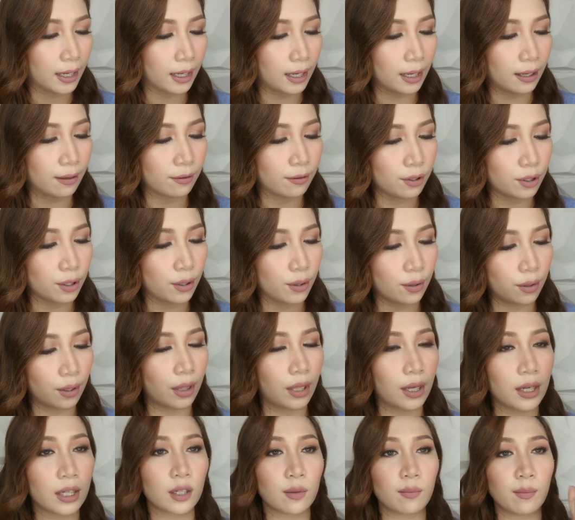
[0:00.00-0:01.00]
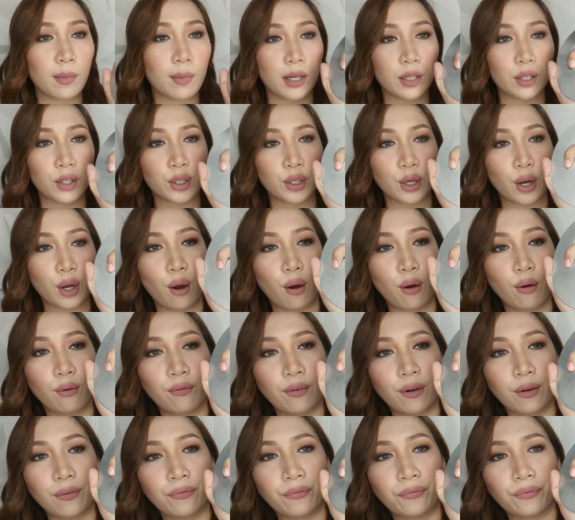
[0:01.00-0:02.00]
gives you this much
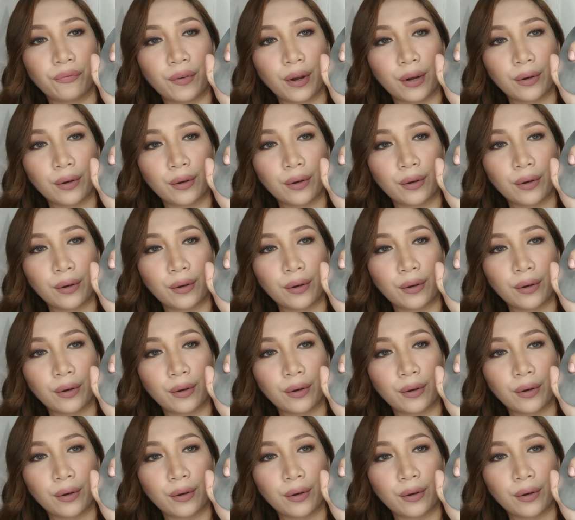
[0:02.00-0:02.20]
of